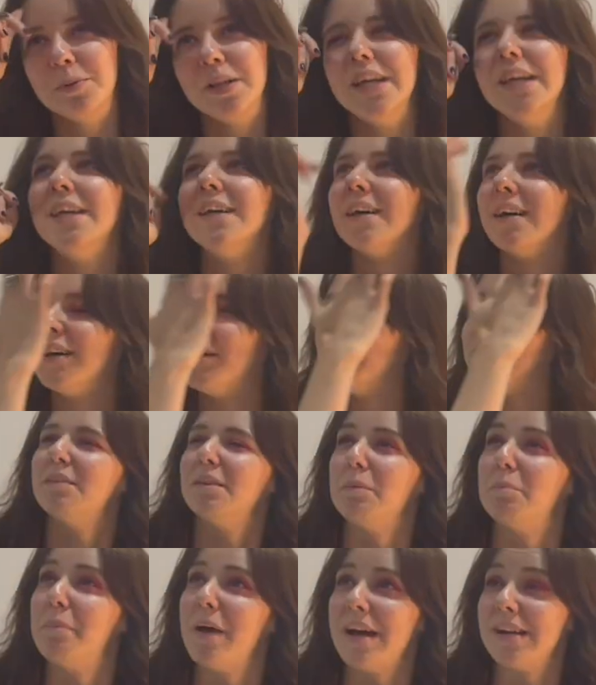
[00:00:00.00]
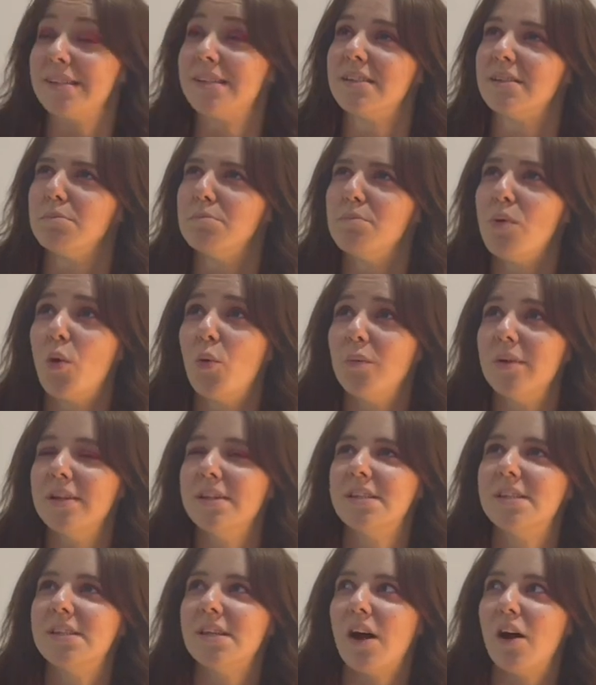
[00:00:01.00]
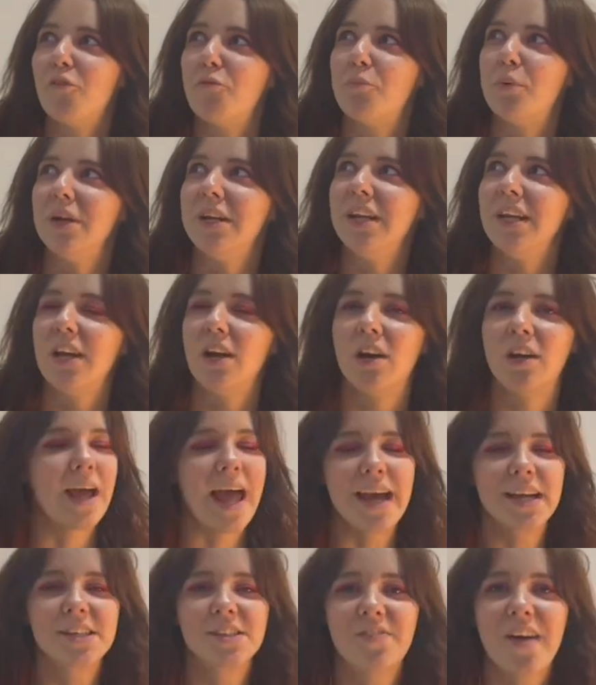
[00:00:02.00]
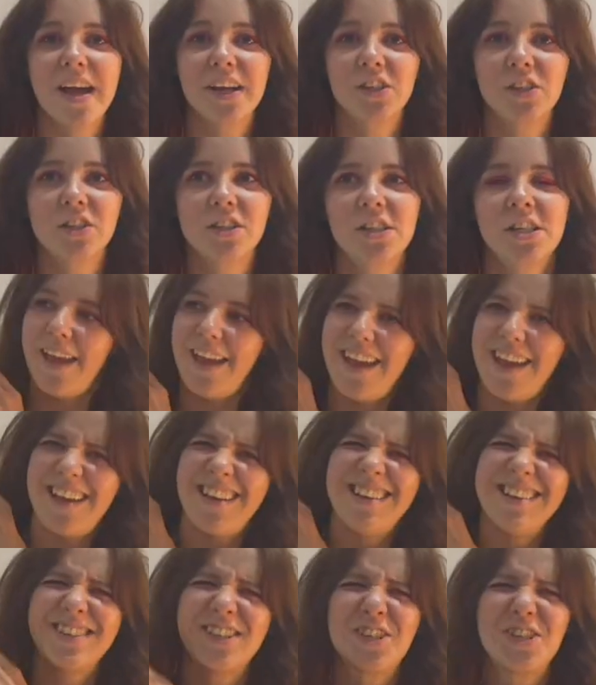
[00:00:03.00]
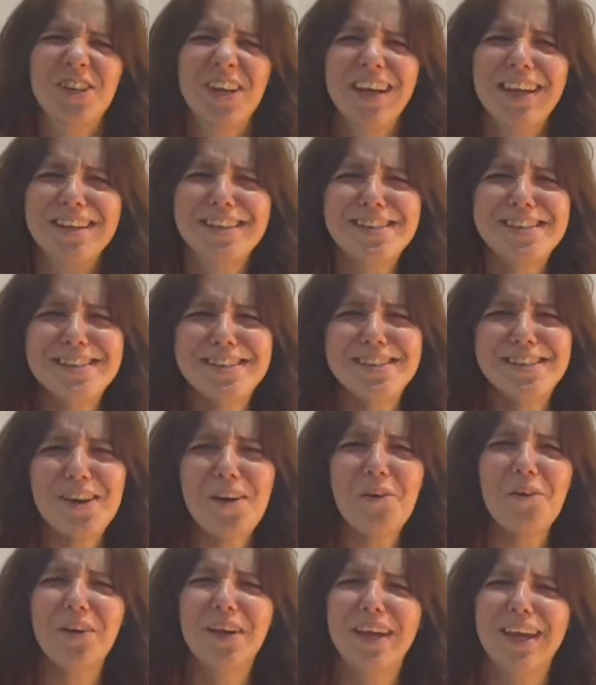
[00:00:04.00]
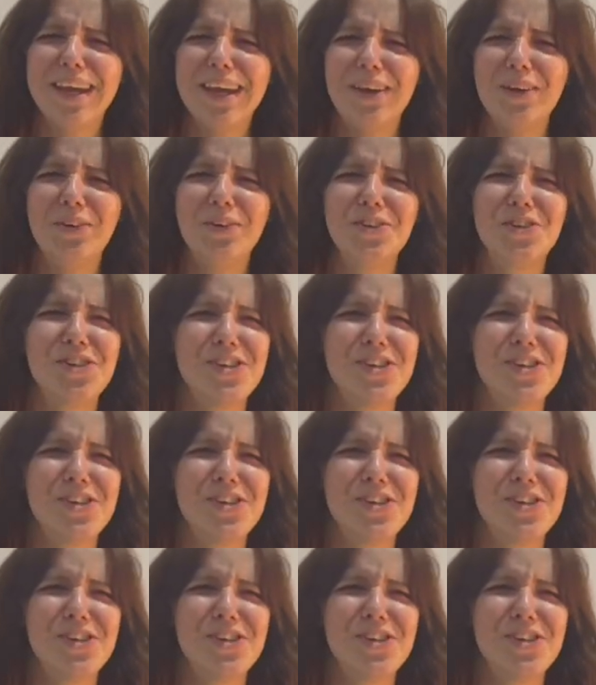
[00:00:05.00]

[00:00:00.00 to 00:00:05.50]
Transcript: like uh, the best moments of Britney on X Factor, and she's so cute.